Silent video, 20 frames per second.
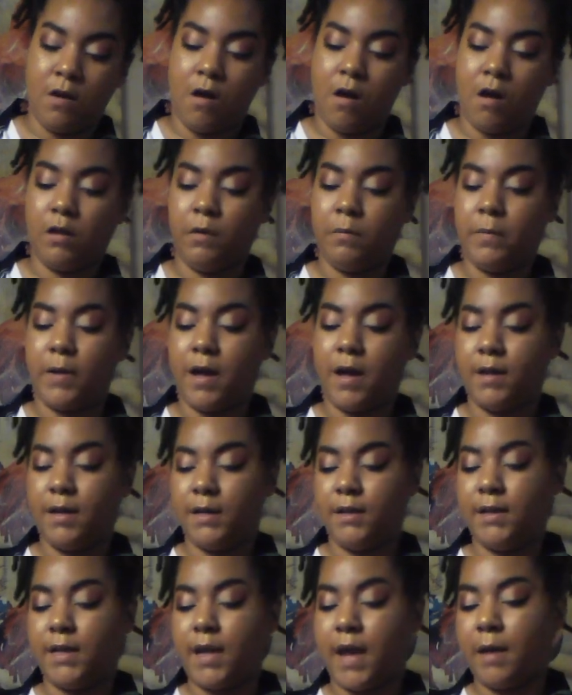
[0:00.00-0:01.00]
all about
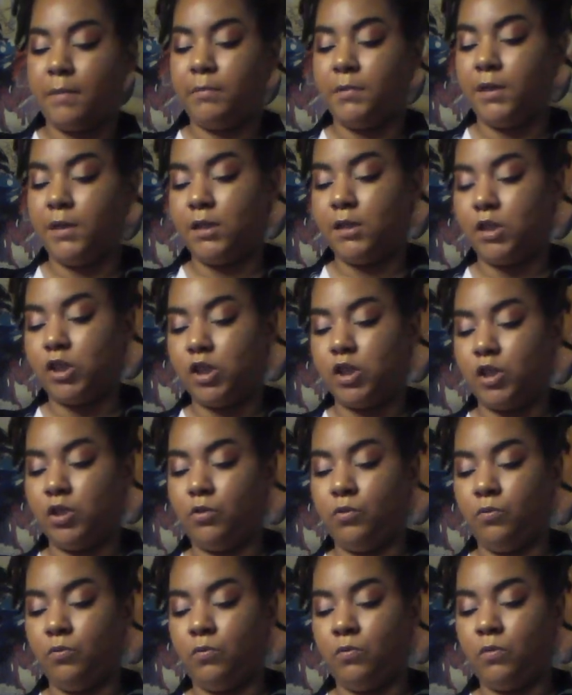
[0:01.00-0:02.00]
adapting
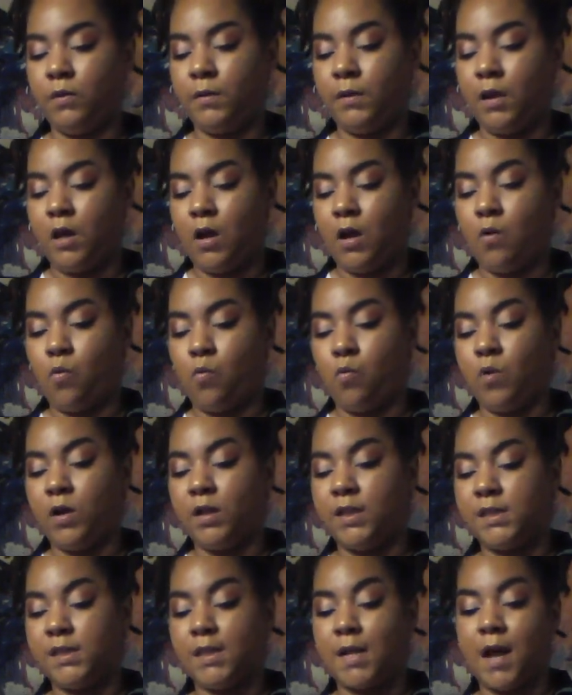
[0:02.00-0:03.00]
to
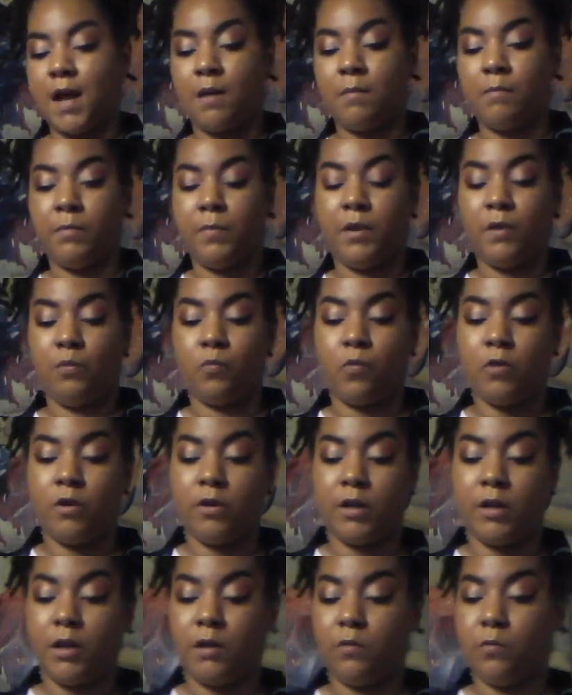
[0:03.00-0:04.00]
what's not been
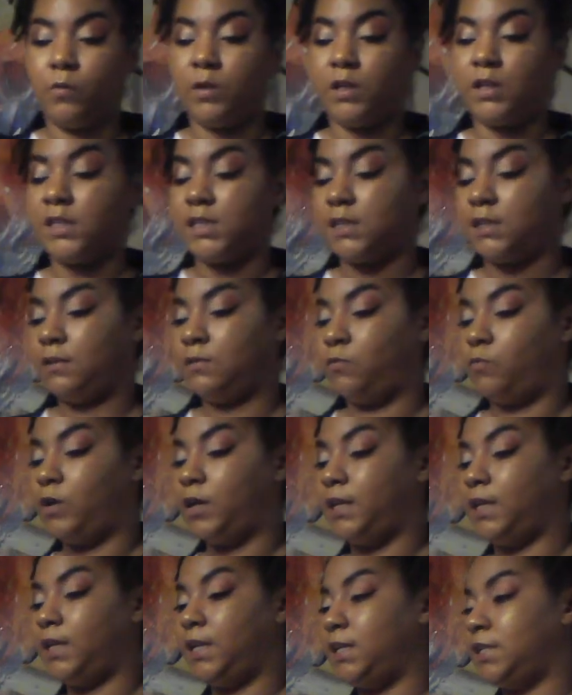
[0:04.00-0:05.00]
working, what
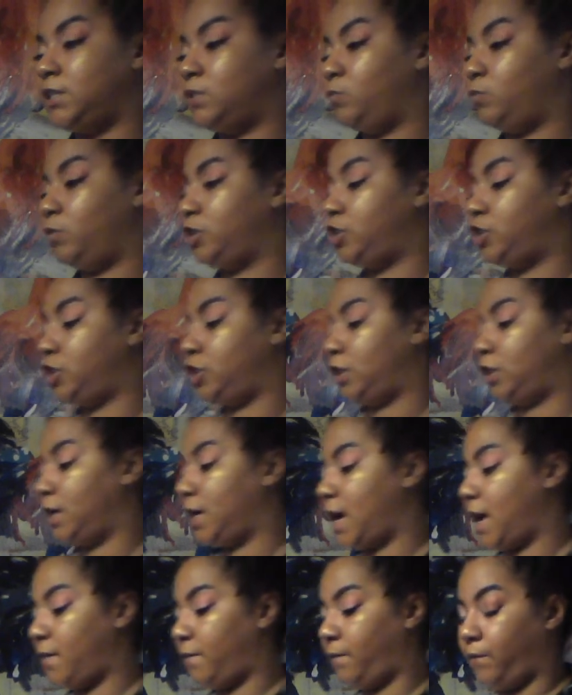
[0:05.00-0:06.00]
should have
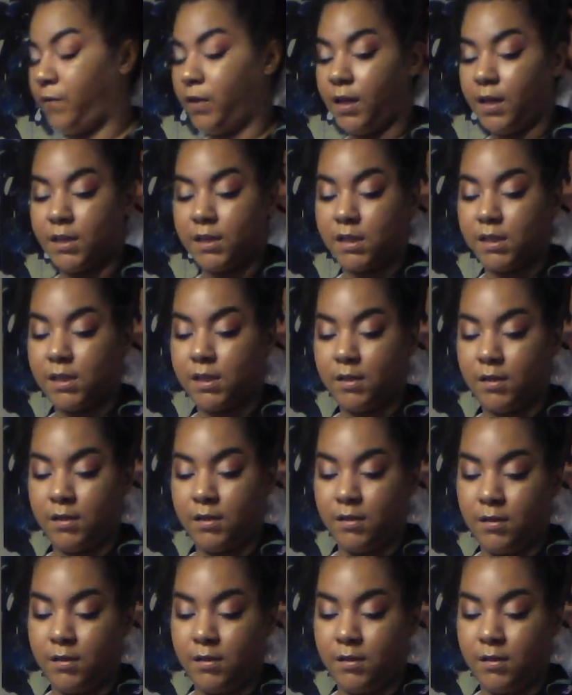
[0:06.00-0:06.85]
got fixed.